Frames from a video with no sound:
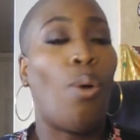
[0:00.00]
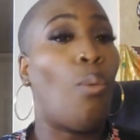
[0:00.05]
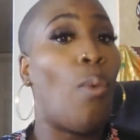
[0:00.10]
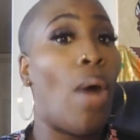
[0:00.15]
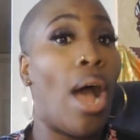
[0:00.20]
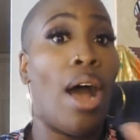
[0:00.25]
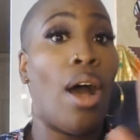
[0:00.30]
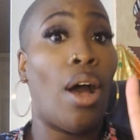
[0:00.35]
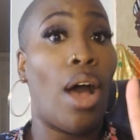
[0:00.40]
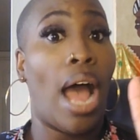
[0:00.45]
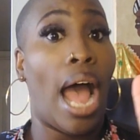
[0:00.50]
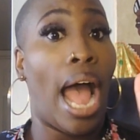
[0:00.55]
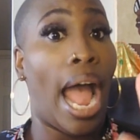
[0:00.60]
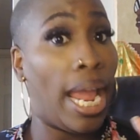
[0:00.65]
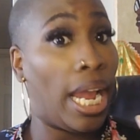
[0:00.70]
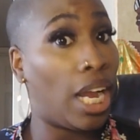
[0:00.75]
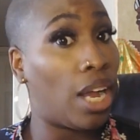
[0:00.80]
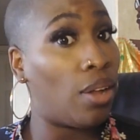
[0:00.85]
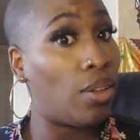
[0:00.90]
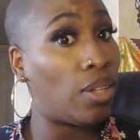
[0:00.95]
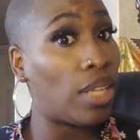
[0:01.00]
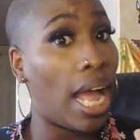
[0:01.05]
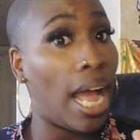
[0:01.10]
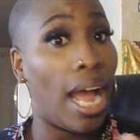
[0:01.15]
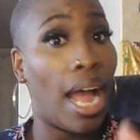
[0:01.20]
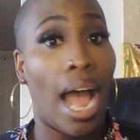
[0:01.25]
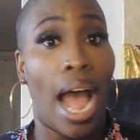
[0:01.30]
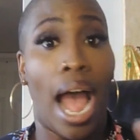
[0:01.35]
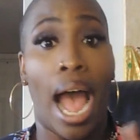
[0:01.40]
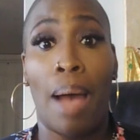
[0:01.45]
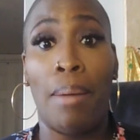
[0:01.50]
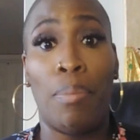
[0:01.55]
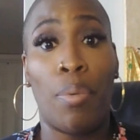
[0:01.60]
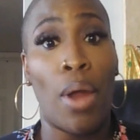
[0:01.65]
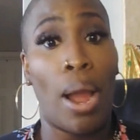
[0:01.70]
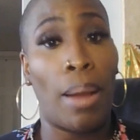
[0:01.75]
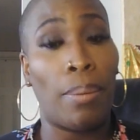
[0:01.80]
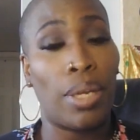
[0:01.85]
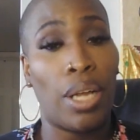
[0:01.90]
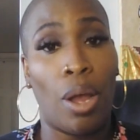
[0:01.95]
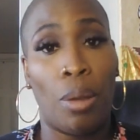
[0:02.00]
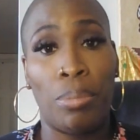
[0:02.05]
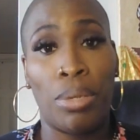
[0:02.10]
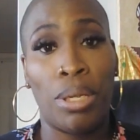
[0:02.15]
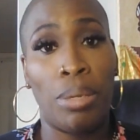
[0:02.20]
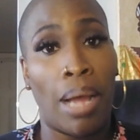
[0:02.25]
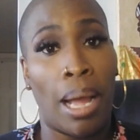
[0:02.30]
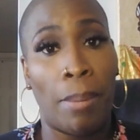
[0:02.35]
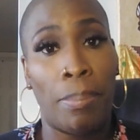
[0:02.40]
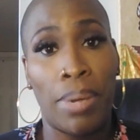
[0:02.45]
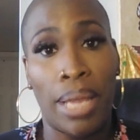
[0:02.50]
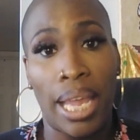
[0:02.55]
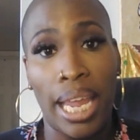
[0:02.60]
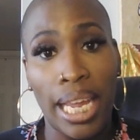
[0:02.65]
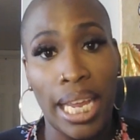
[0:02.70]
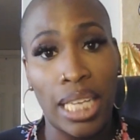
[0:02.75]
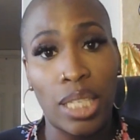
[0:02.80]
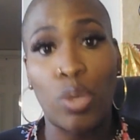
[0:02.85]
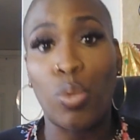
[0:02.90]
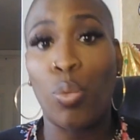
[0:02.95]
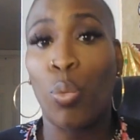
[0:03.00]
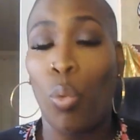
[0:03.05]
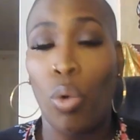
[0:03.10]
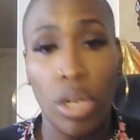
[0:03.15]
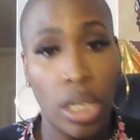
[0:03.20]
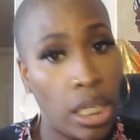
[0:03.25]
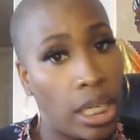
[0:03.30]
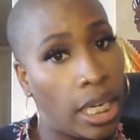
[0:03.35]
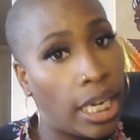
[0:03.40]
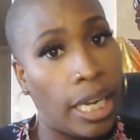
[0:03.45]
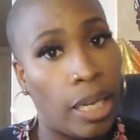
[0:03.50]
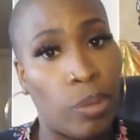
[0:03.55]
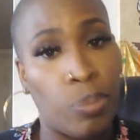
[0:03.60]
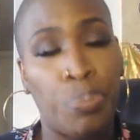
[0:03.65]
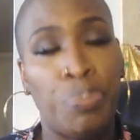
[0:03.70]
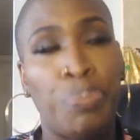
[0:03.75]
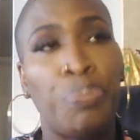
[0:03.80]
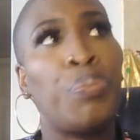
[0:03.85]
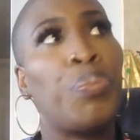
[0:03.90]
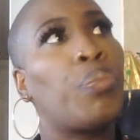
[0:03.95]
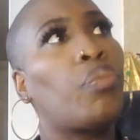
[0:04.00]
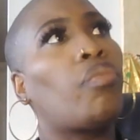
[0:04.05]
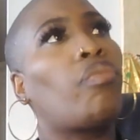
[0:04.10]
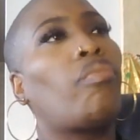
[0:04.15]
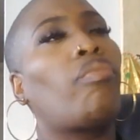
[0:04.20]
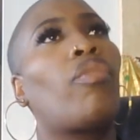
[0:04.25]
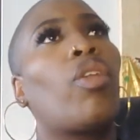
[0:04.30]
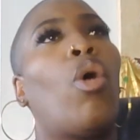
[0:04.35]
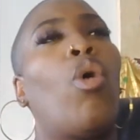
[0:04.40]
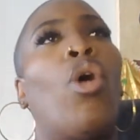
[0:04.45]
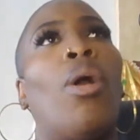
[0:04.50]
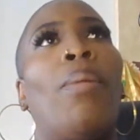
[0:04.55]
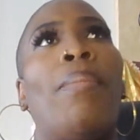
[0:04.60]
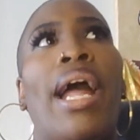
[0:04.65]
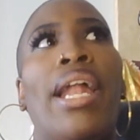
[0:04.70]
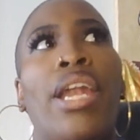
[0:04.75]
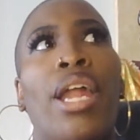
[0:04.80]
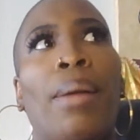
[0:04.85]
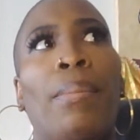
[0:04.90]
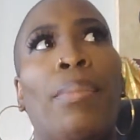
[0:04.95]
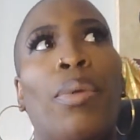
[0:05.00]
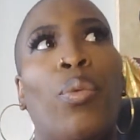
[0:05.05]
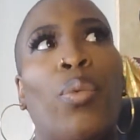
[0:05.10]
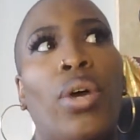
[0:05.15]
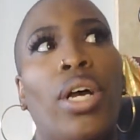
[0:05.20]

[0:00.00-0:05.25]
while I ain't gonna lie, I'm probably gonna be my biggest one or my number